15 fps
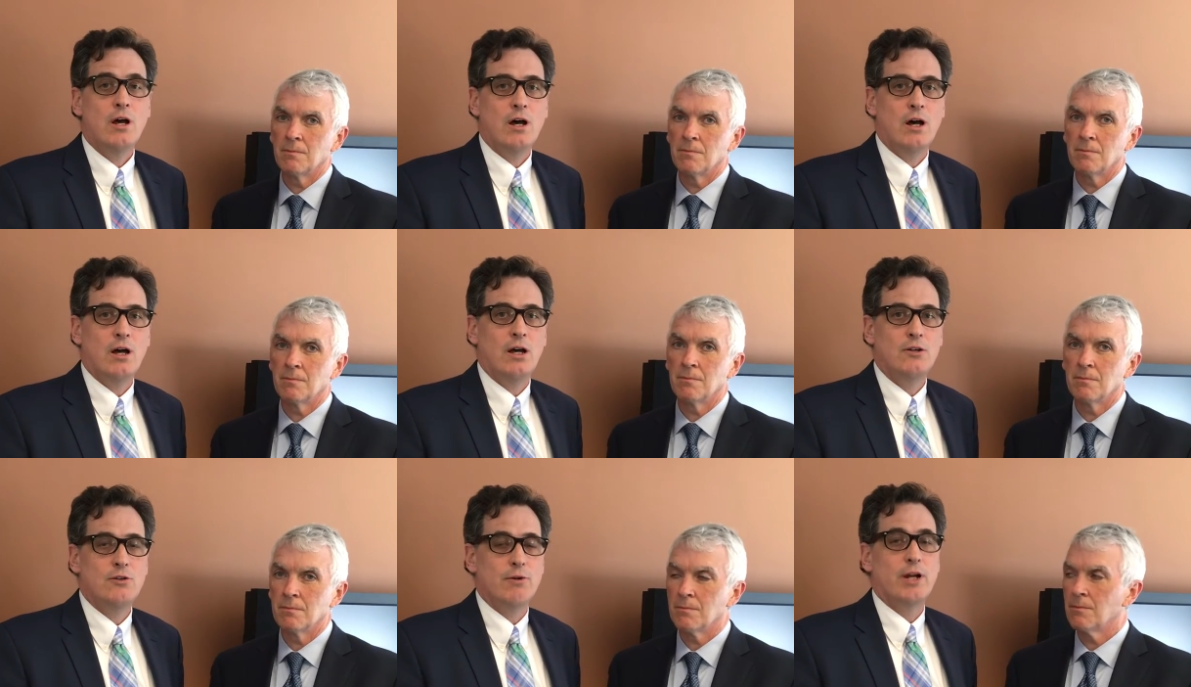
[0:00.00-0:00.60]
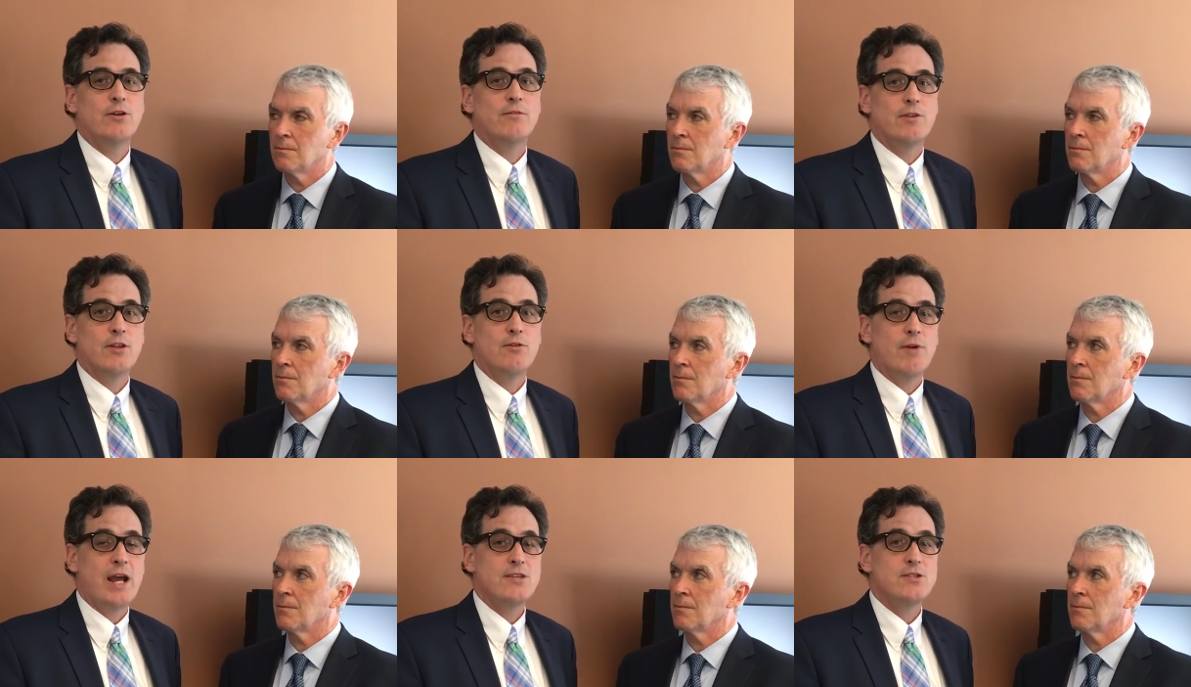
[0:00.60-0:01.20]
Speaker 1: uh, director of the
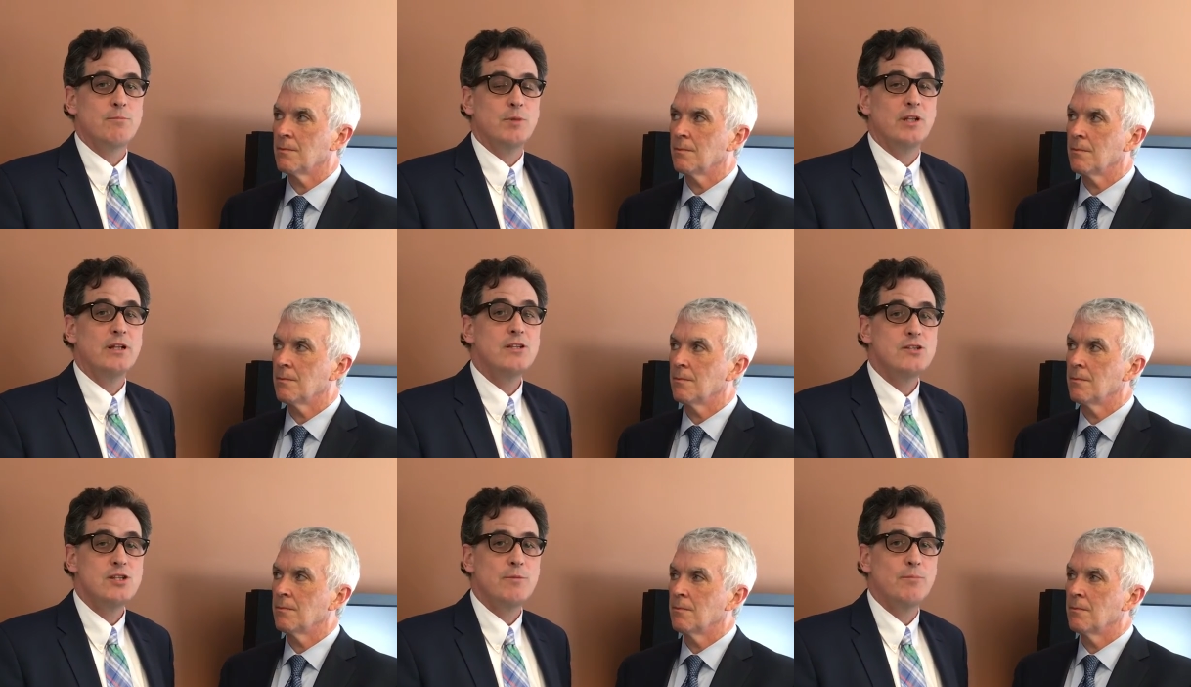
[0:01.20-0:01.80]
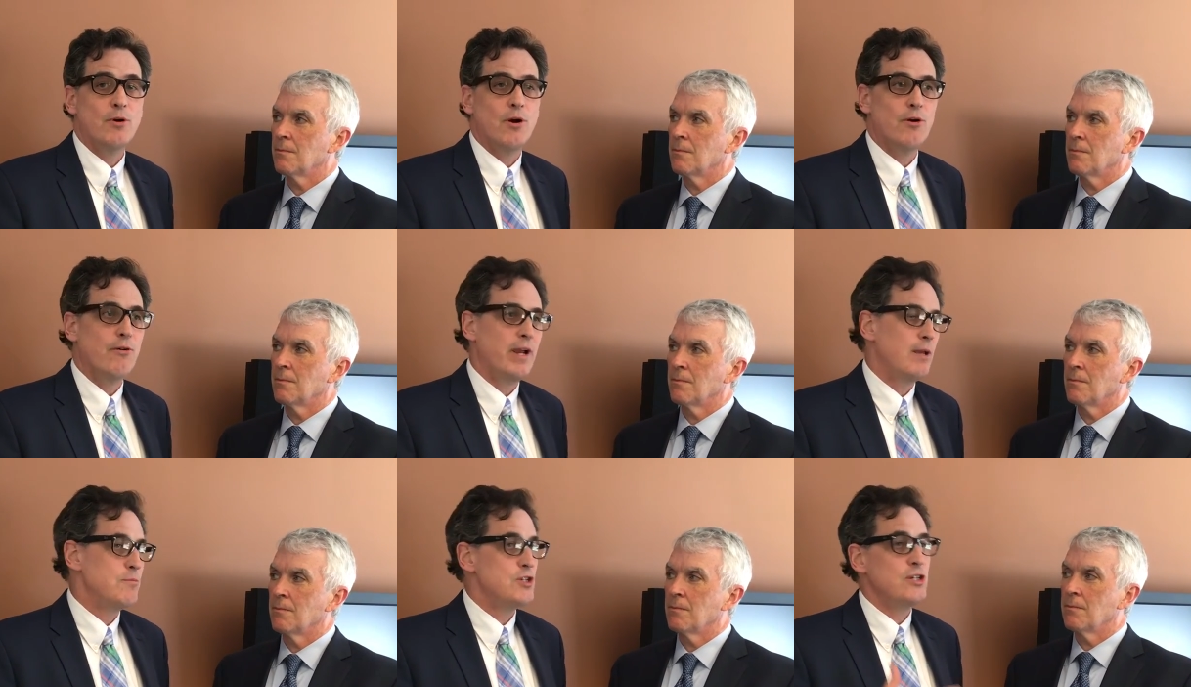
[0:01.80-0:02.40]
thoracic malignancy
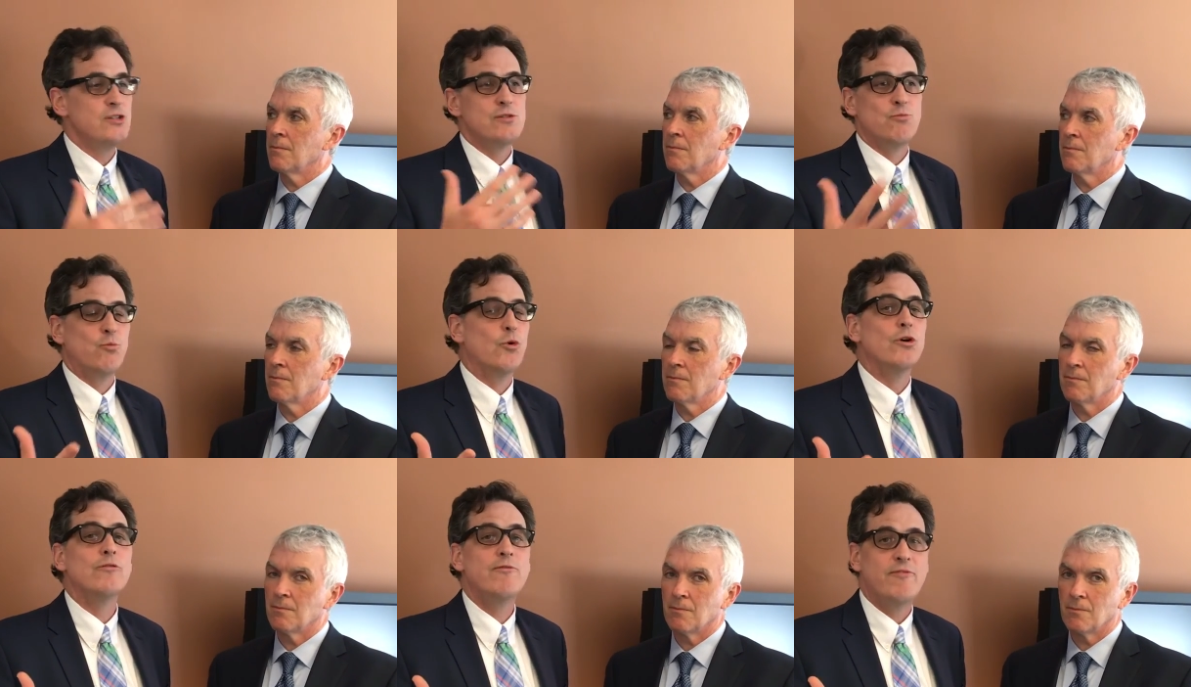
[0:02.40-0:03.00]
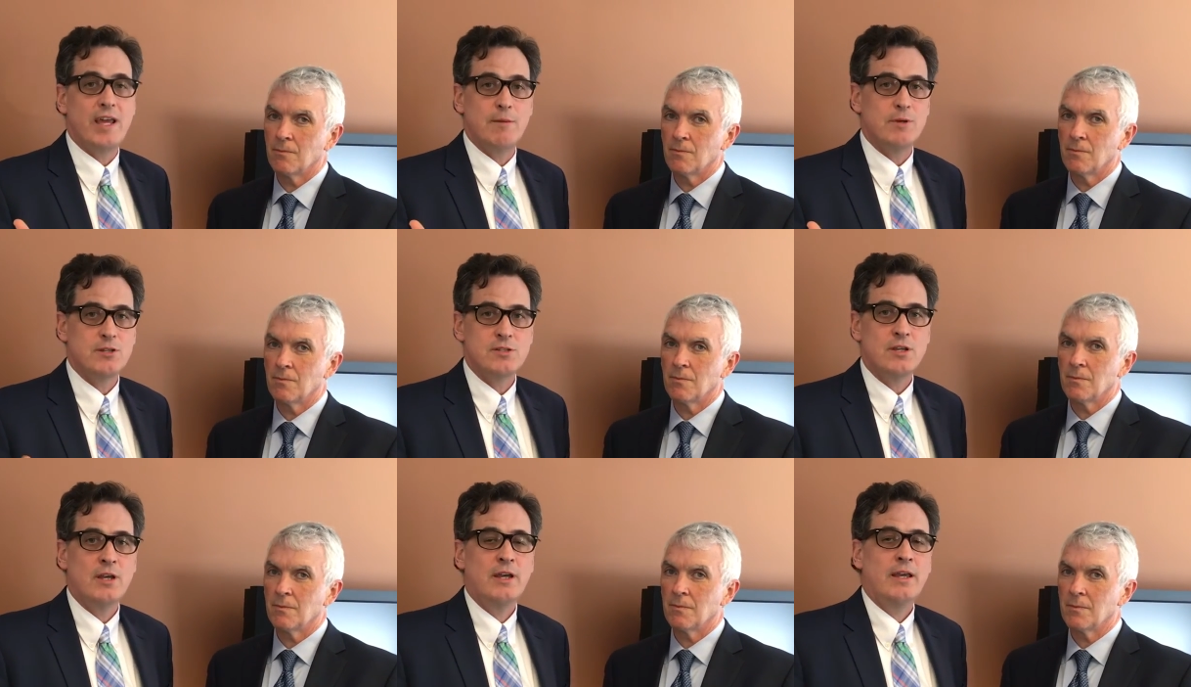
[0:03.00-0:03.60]
program. She's world
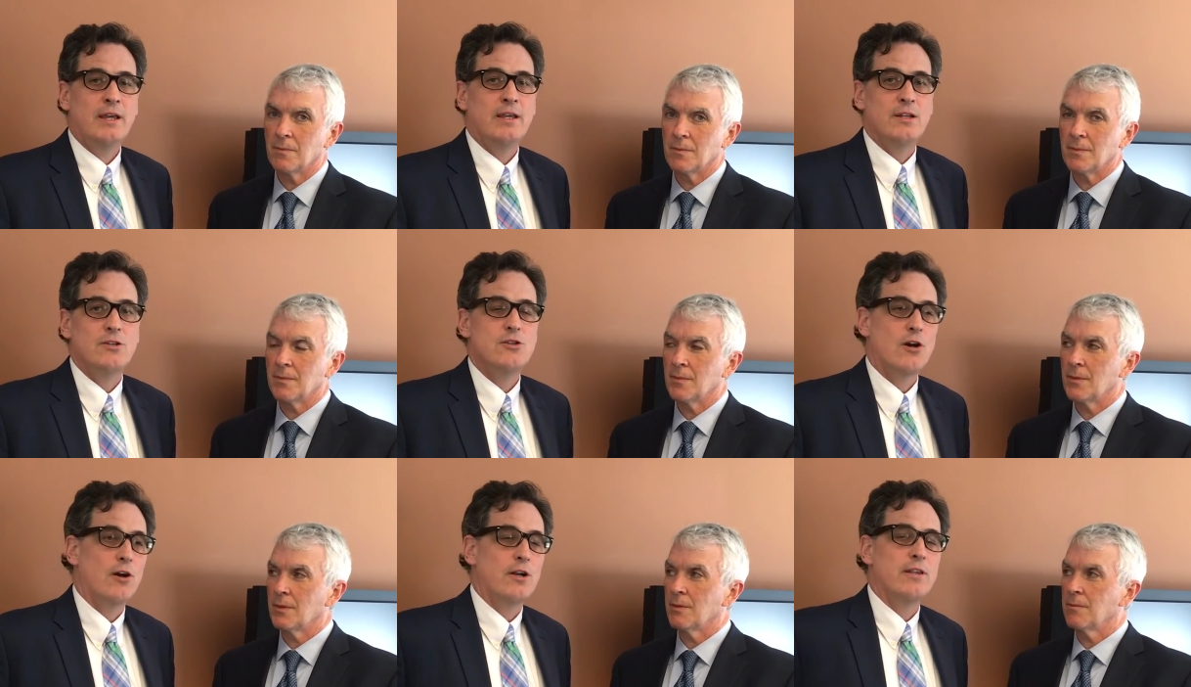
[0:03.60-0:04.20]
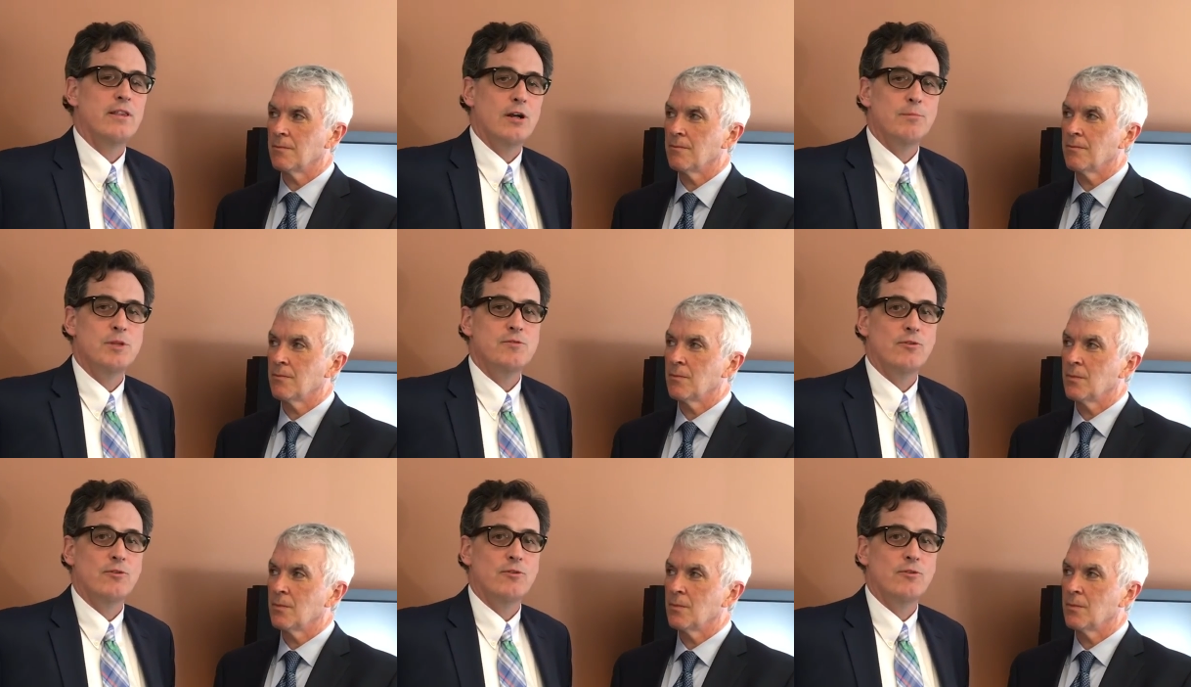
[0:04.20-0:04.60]
famous in targeted therapies